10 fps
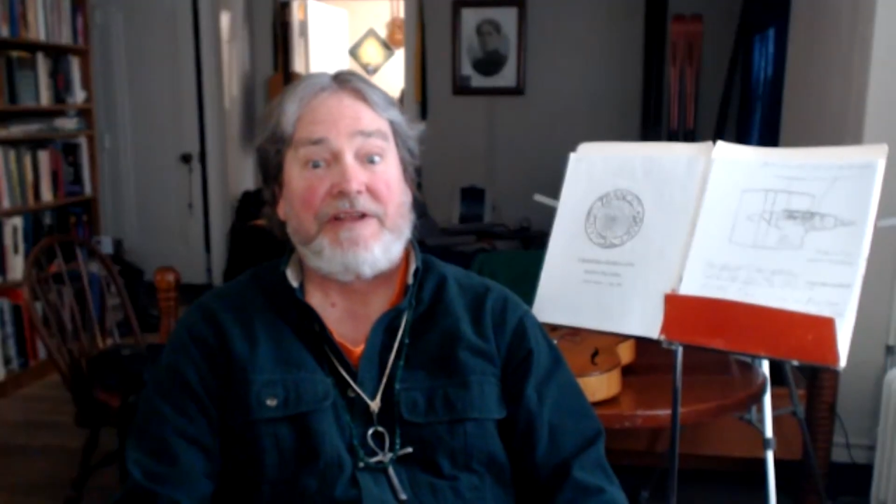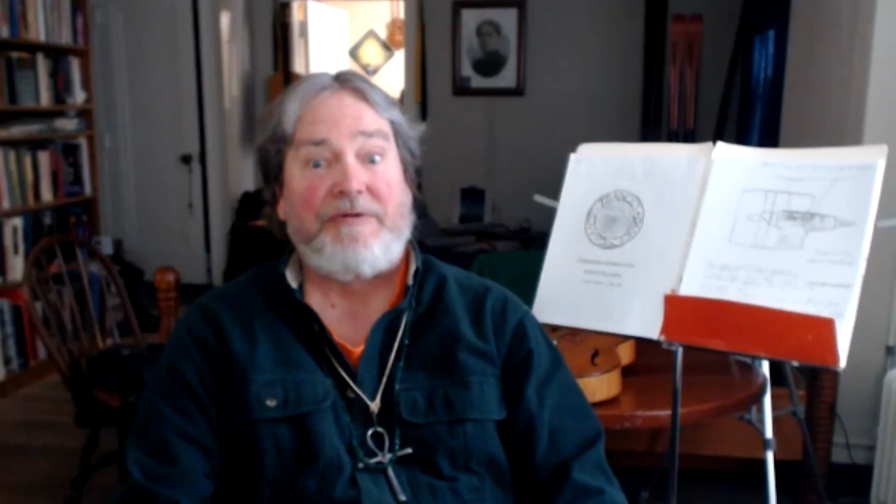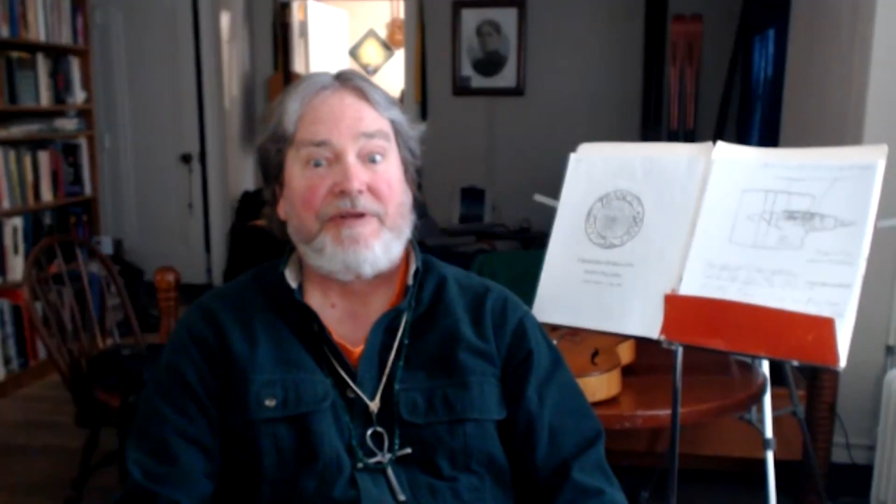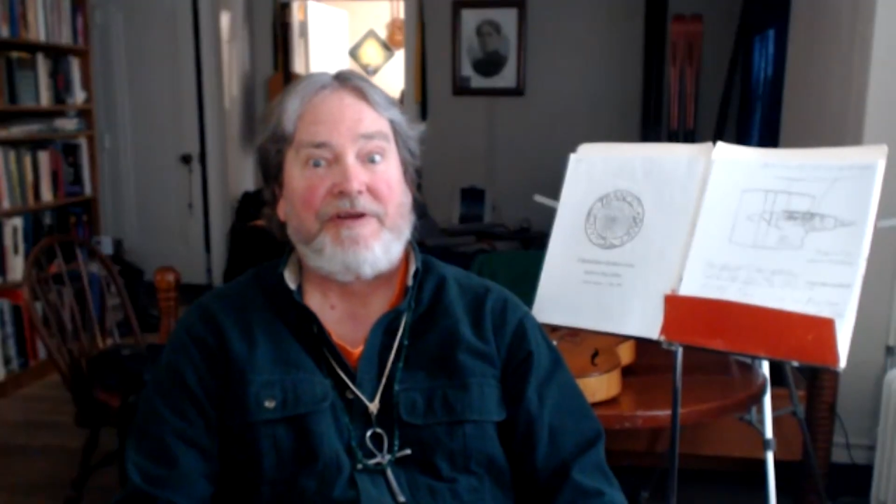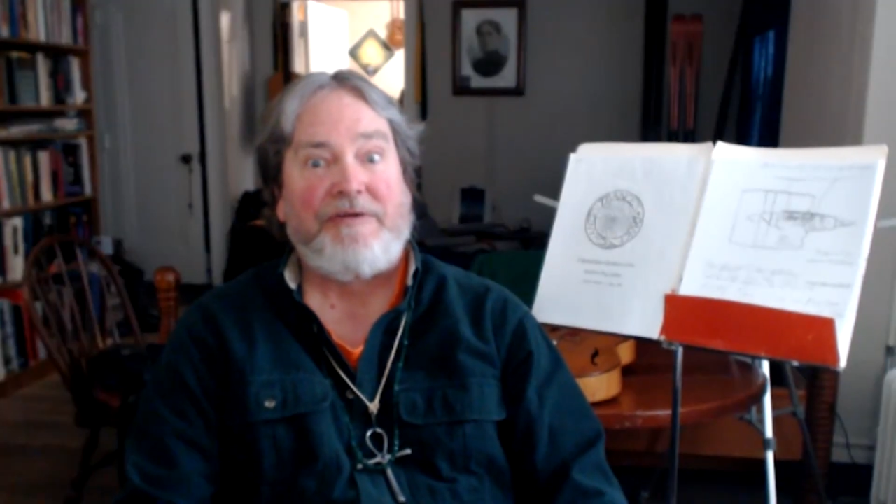they
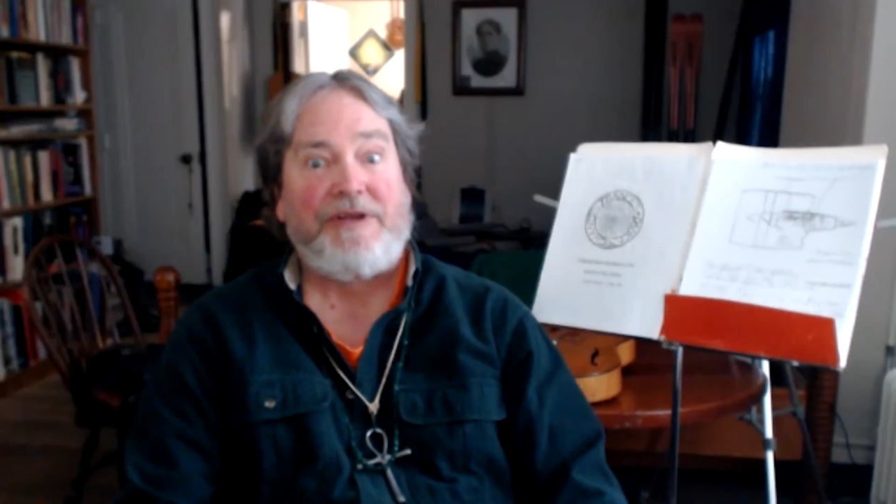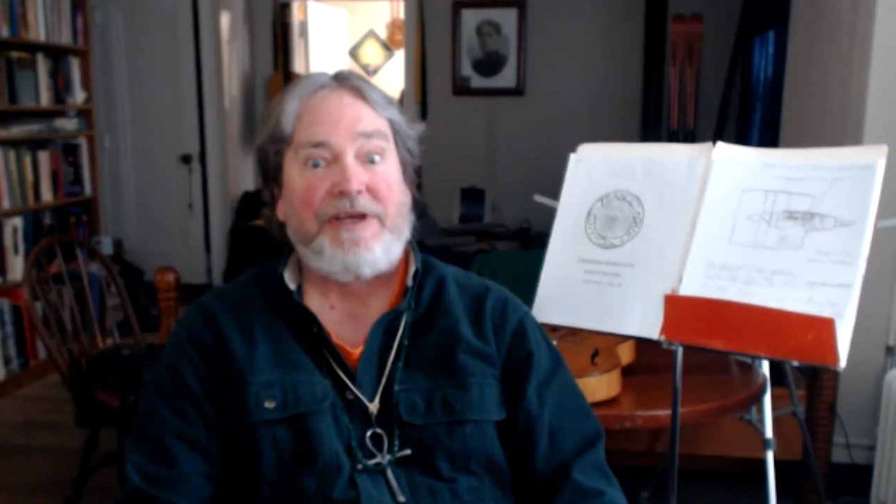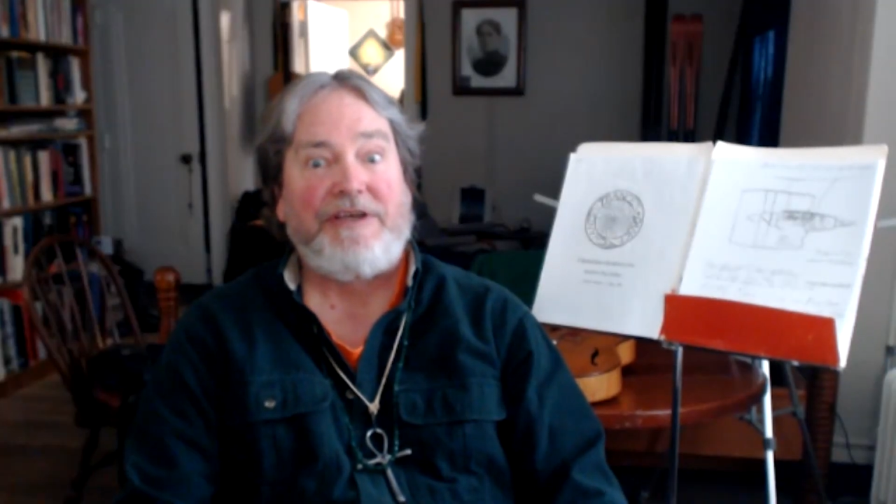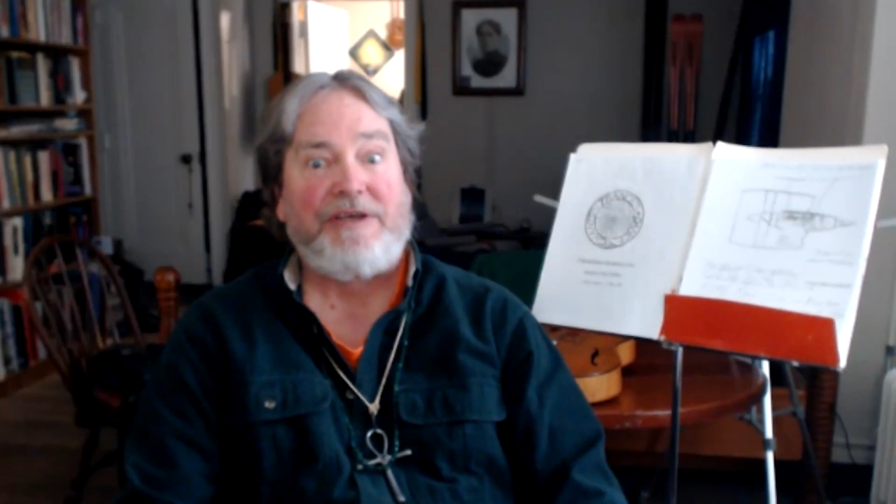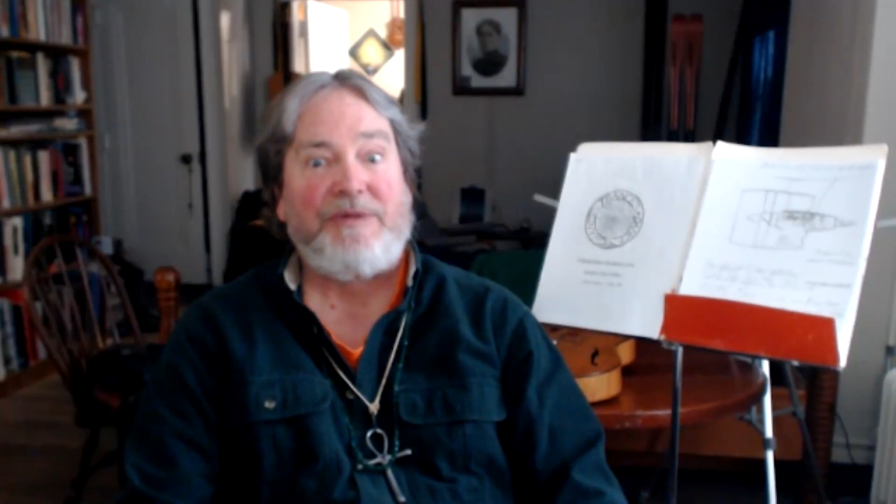really don't
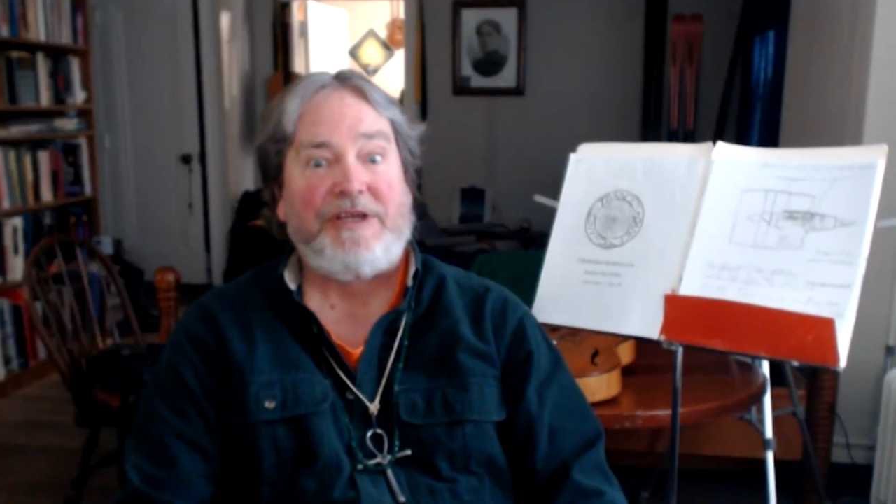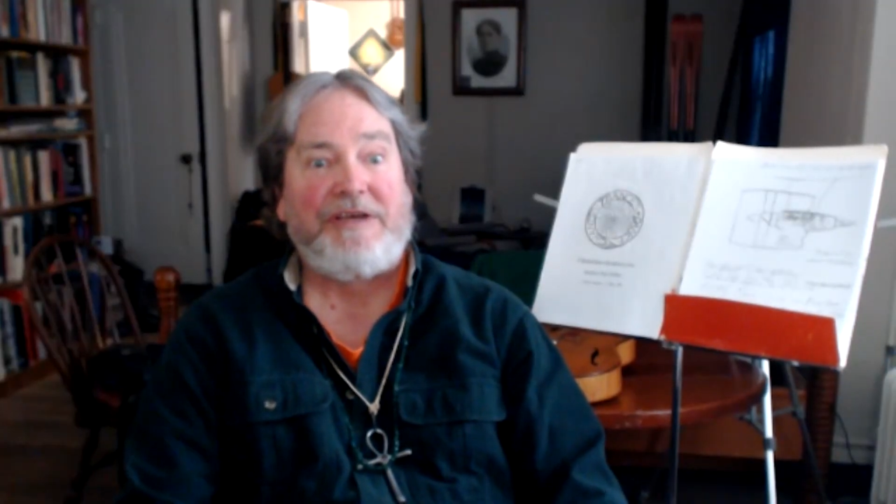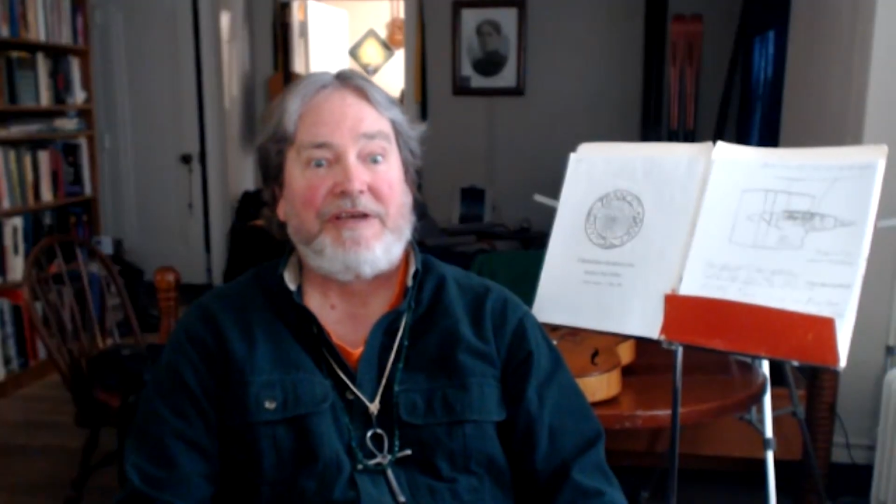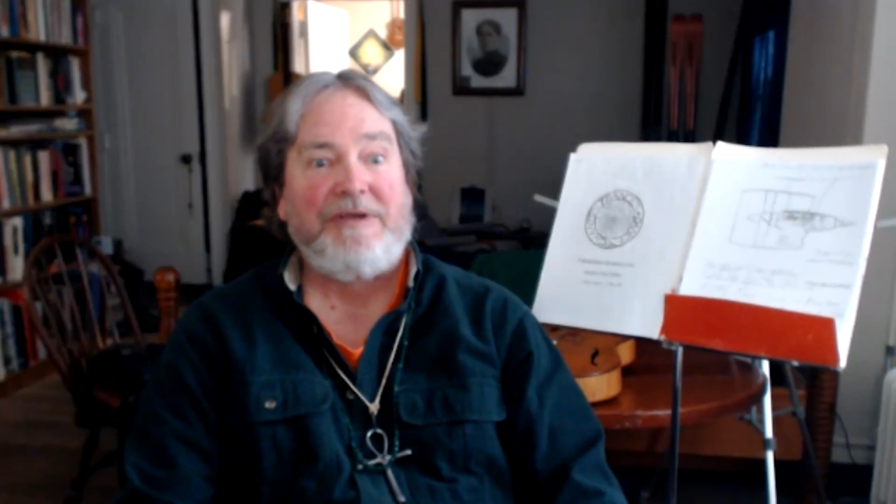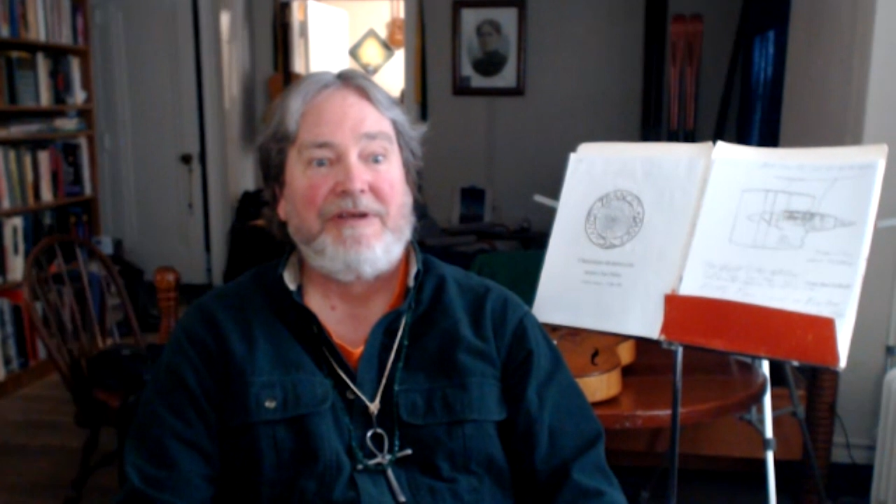like it. But I